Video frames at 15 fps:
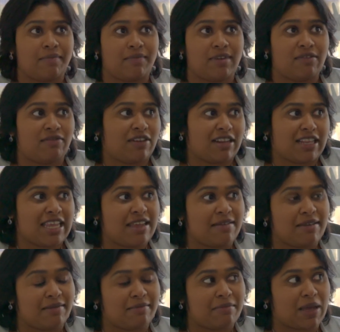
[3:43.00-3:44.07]

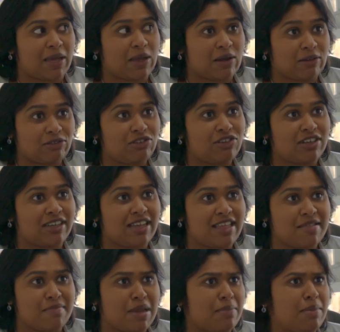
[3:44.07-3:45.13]
definitely my culture
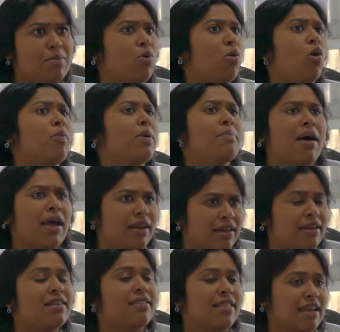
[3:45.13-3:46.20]
has made me more
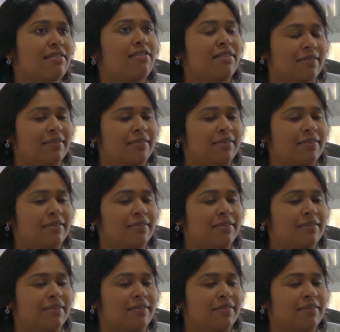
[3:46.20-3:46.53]
open-minded to that.